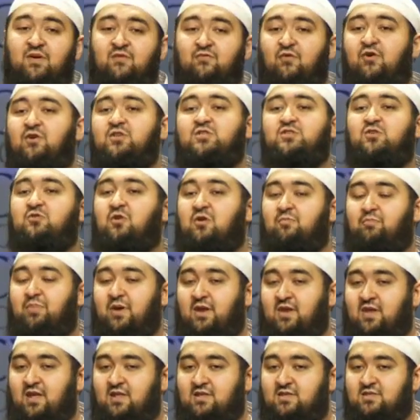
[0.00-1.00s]
and voice your
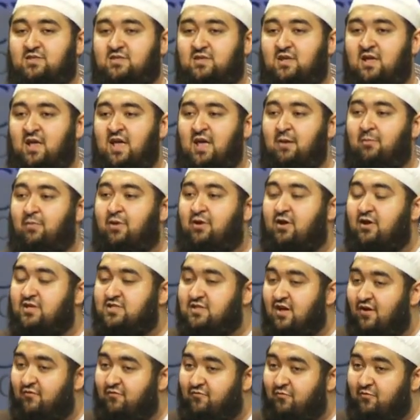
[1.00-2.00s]
opinions. Because
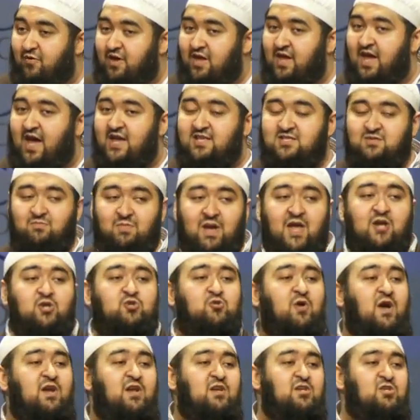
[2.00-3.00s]
if we as men
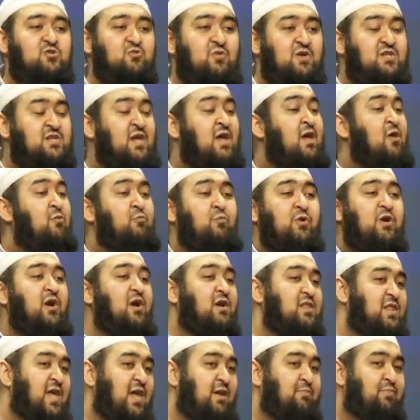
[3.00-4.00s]
try to do it, we
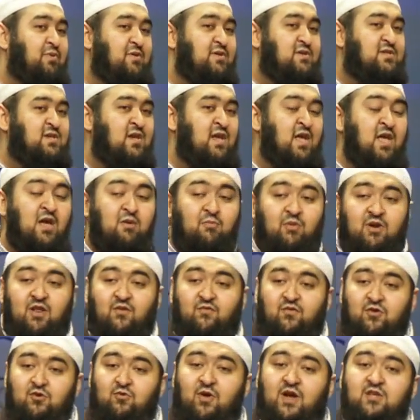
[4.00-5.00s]
are labeled. But
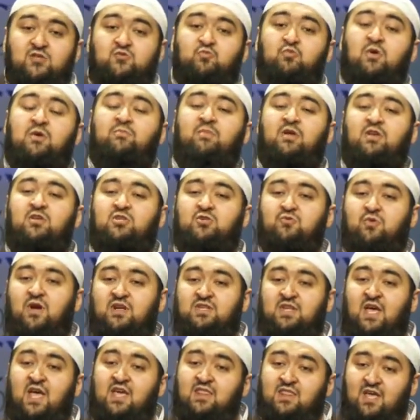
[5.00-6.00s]
if you as women do
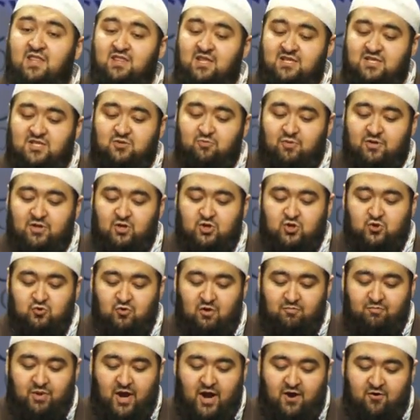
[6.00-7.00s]
it, then this is where the
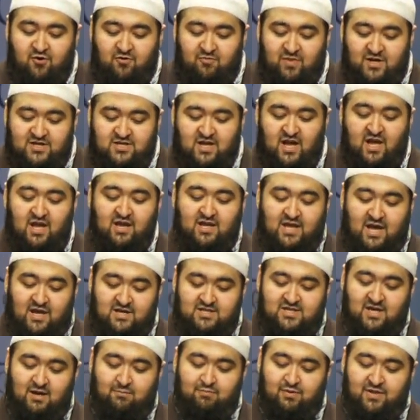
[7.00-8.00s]
true empowerment can
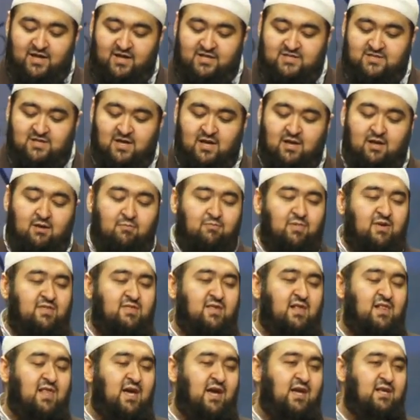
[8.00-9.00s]
take place,
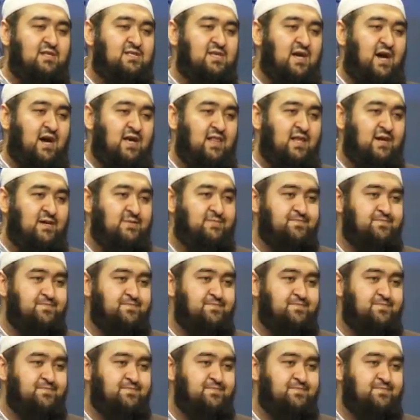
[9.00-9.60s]
bi'idhnillahi ta'ala.